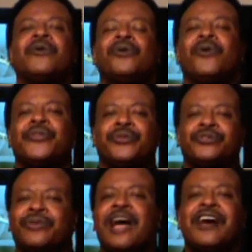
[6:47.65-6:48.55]
going through
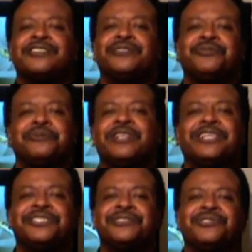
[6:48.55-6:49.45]
trials and
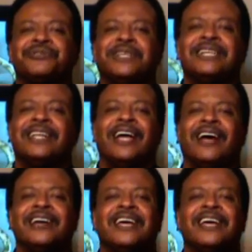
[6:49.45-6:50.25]
tribulations right now.